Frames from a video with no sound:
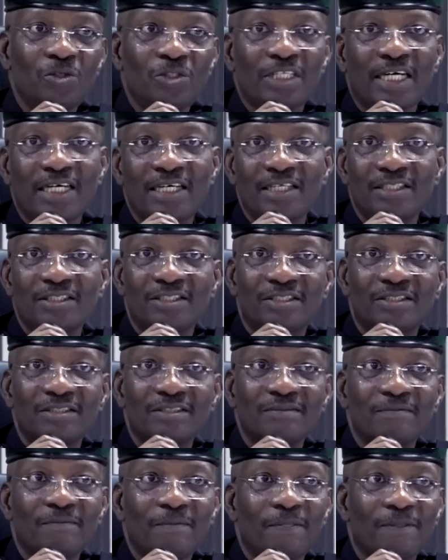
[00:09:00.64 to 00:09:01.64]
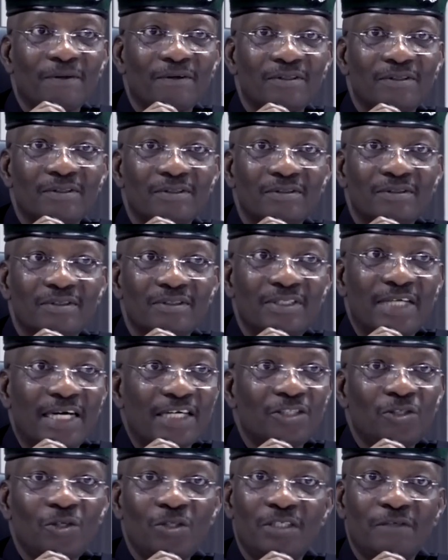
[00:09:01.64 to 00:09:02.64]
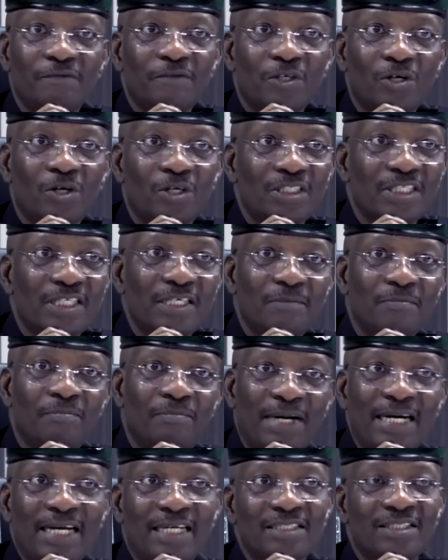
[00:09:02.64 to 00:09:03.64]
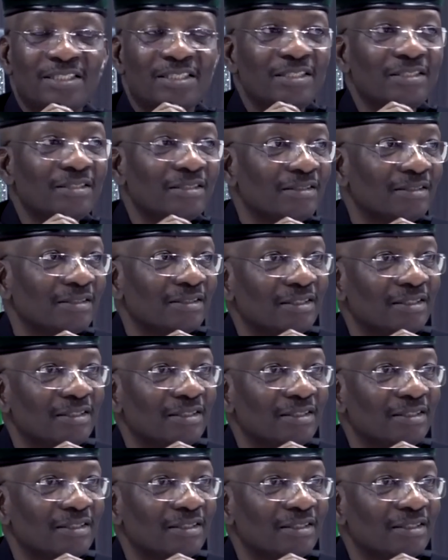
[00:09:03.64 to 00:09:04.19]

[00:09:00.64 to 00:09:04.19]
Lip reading: challenge. There is no difficulty in balancing